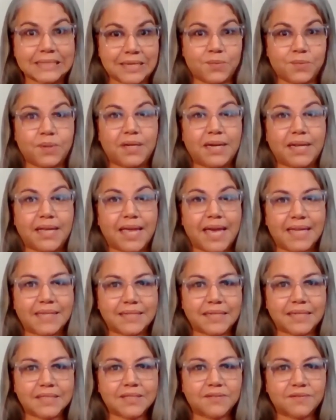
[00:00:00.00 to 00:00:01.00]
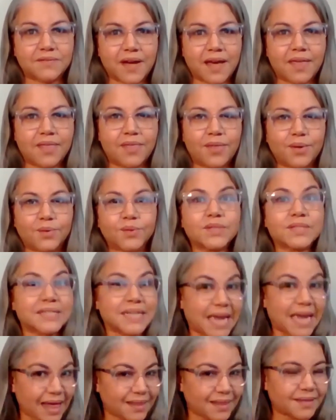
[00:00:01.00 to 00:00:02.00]
and genuinely identify
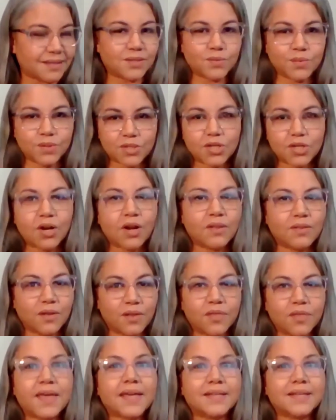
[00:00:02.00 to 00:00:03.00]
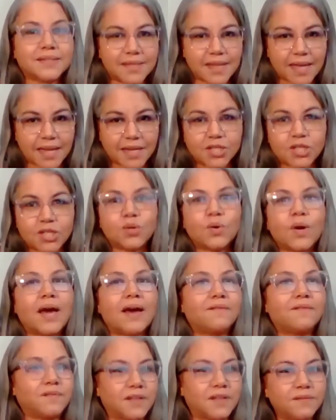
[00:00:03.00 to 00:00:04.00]
those talents, which are the things that
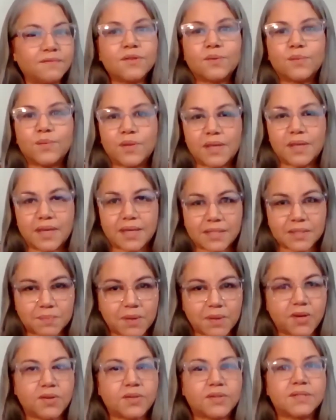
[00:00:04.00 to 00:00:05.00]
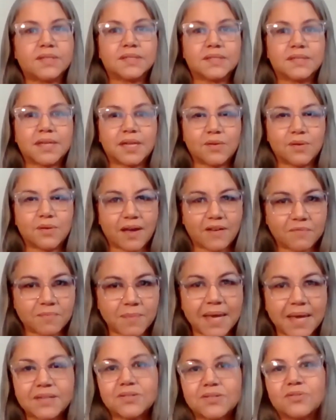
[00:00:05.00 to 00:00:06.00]
you have lived through, the experiences that you
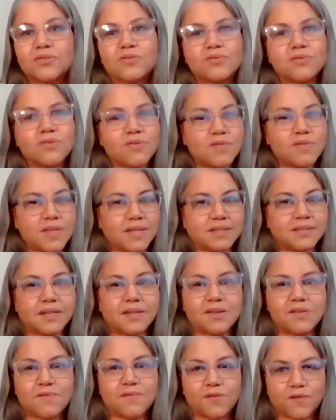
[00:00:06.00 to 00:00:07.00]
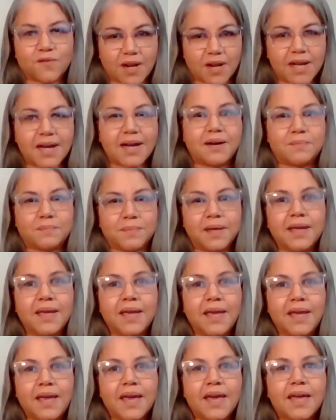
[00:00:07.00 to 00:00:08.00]
have mastered, the things that you've overcome,
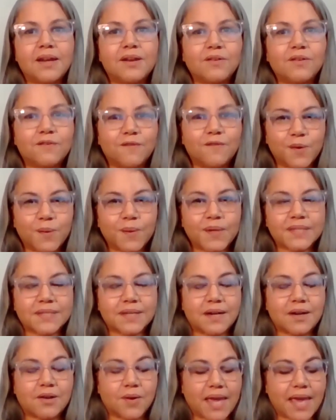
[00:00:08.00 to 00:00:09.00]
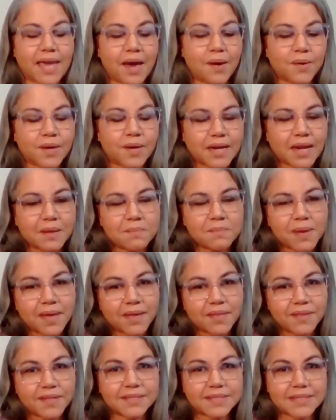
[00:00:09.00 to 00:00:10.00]
and you focus on, okay, how can I
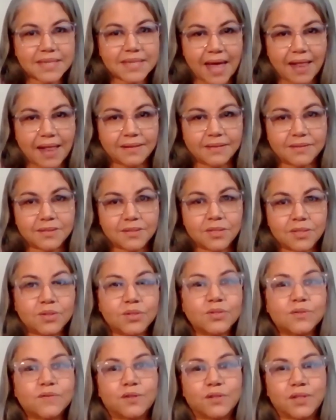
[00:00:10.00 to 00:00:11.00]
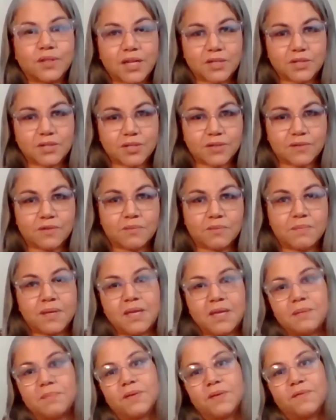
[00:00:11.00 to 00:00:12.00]
make these talents useful, not just for
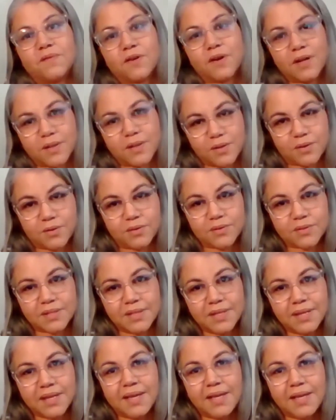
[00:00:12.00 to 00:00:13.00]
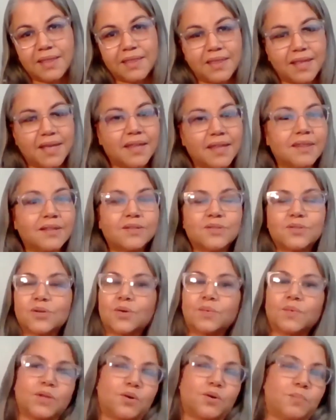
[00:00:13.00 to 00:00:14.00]
me, but for others, then the
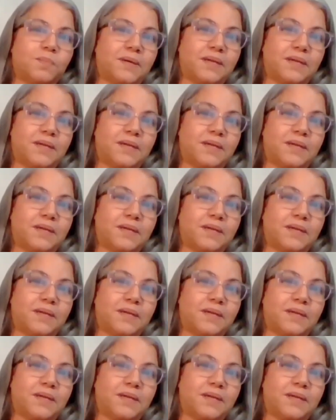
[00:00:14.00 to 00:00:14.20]
door will